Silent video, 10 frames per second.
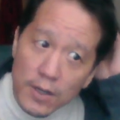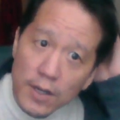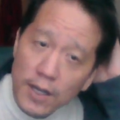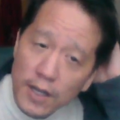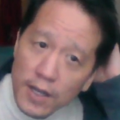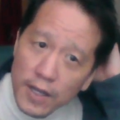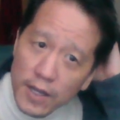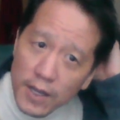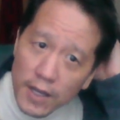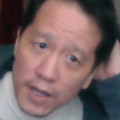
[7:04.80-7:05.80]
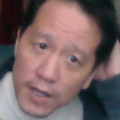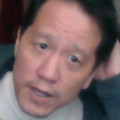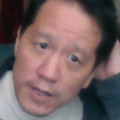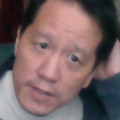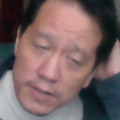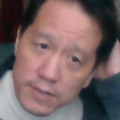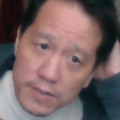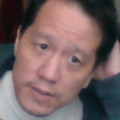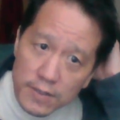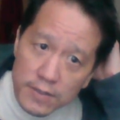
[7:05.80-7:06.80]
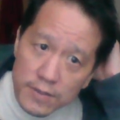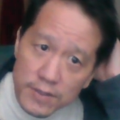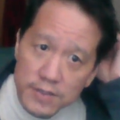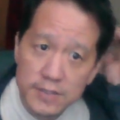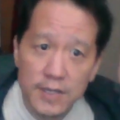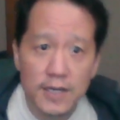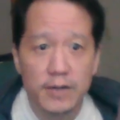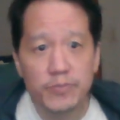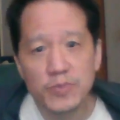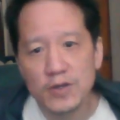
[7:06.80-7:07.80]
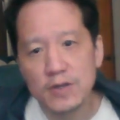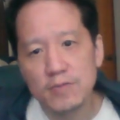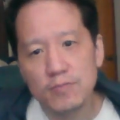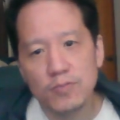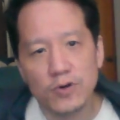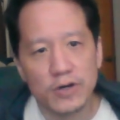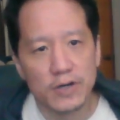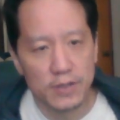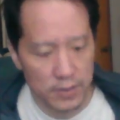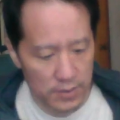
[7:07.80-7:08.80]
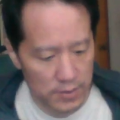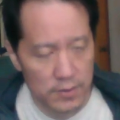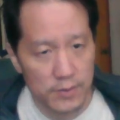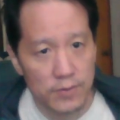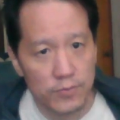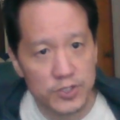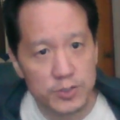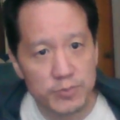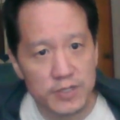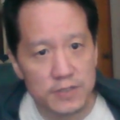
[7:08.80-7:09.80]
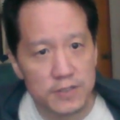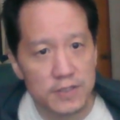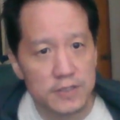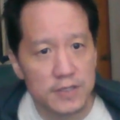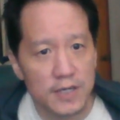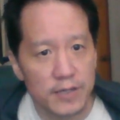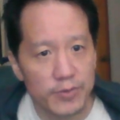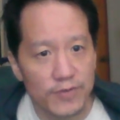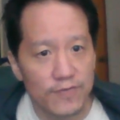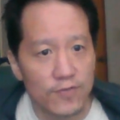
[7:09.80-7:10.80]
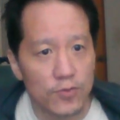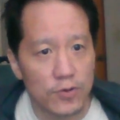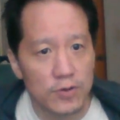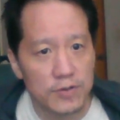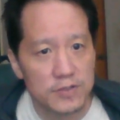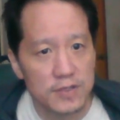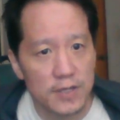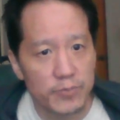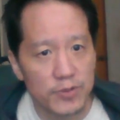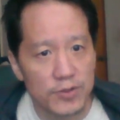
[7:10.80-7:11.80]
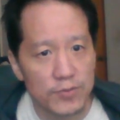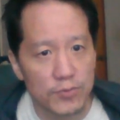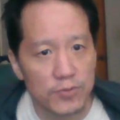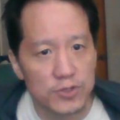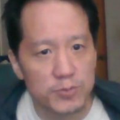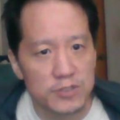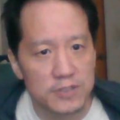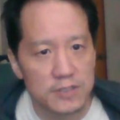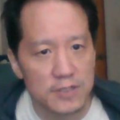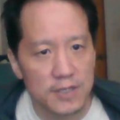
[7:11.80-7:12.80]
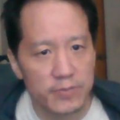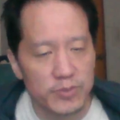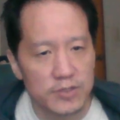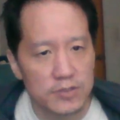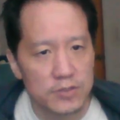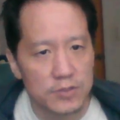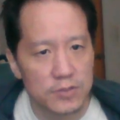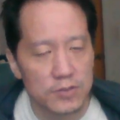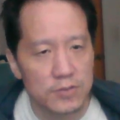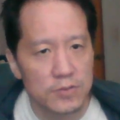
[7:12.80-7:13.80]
And this can't be 1, which means this can't be 4. This can't be 3, which means this can't be 2.